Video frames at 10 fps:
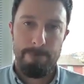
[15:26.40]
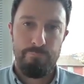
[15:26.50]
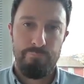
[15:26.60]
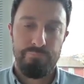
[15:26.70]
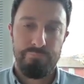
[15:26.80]

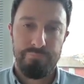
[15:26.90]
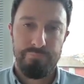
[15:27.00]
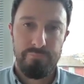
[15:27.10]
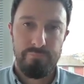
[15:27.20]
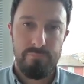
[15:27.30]

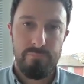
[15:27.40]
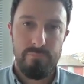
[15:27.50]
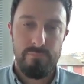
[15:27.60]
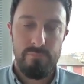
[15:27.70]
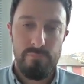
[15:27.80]

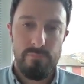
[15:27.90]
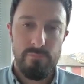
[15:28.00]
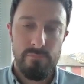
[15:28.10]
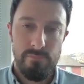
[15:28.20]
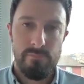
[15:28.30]

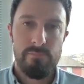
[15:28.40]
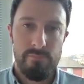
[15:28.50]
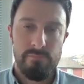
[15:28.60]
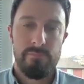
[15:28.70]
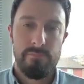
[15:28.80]

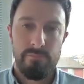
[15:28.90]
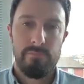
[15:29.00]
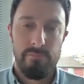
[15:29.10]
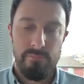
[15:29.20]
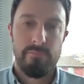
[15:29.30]

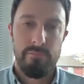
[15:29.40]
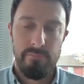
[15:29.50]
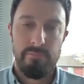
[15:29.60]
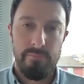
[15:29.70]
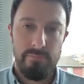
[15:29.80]

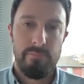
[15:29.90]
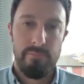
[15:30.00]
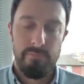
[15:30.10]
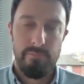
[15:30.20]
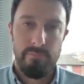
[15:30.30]

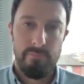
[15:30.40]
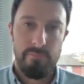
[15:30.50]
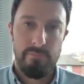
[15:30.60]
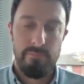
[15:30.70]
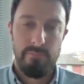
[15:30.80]

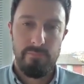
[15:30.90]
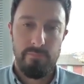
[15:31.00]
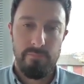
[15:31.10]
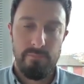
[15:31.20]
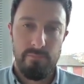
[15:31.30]

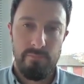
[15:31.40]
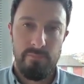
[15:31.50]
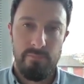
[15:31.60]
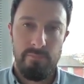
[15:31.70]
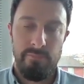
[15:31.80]

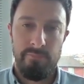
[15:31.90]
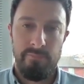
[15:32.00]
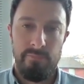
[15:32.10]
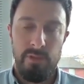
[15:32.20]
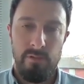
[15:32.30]

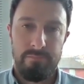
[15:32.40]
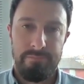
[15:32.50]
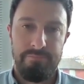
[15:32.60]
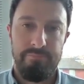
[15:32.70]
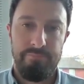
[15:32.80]

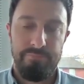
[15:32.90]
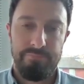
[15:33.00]
[no speech]